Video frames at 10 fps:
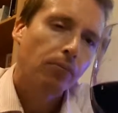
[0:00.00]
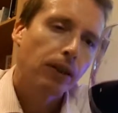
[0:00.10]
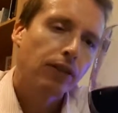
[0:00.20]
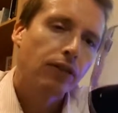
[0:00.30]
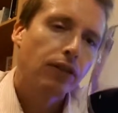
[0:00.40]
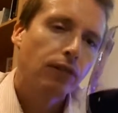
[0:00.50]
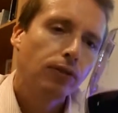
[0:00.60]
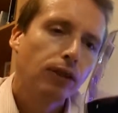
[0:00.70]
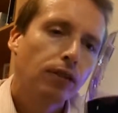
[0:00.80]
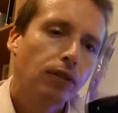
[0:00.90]
but there's
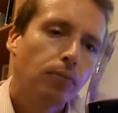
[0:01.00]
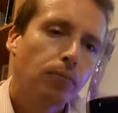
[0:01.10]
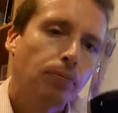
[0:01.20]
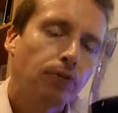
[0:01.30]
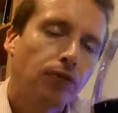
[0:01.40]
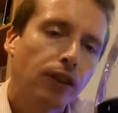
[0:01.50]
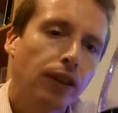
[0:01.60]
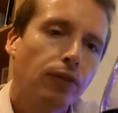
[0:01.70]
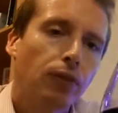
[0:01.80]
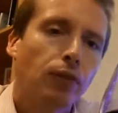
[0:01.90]
definitely a lot of
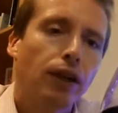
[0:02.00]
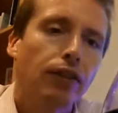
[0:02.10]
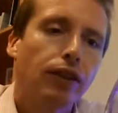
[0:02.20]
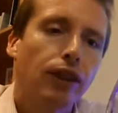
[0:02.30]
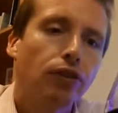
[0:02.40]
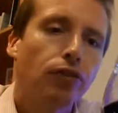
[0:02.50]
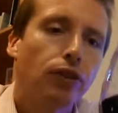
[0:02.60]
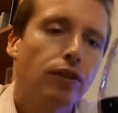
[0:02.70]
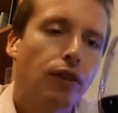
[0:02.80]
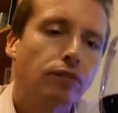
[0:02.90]
flavor around the edge of
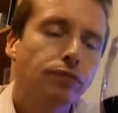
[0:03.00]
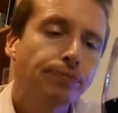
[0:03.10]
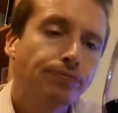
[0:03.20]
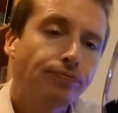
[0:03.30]
the tongue.